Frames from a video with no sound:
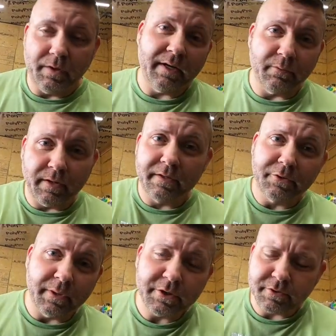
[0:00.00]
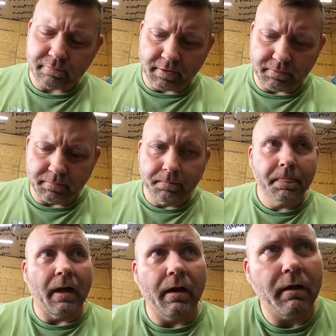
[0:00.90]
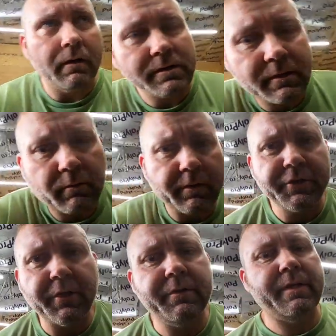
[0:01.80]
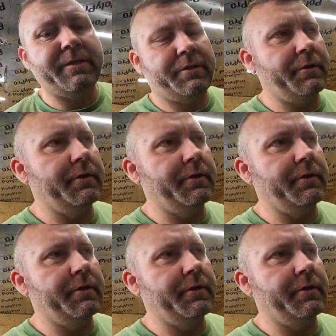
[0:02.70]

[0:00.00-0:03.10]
But anyway, to each their own. I also want to show this to